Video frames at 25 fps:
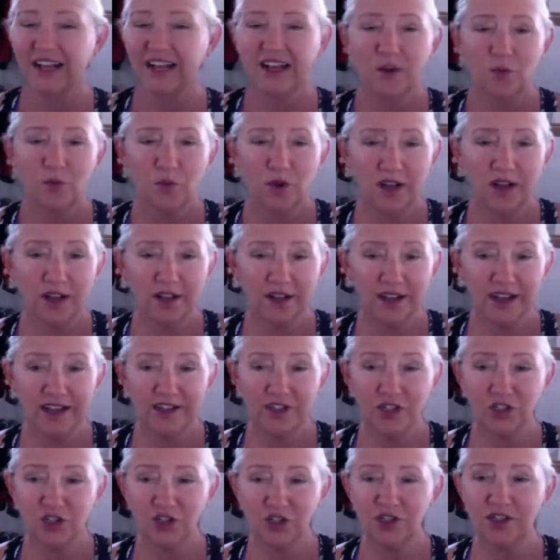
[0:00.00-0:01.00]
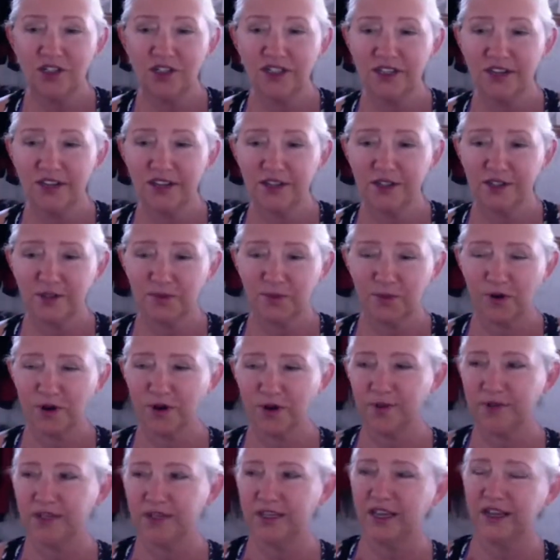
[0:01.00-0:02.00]
Well, I should dust
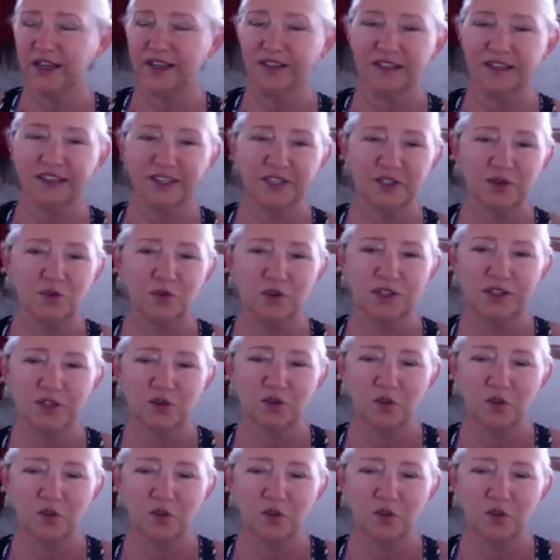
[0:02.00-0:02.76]
probably at least once a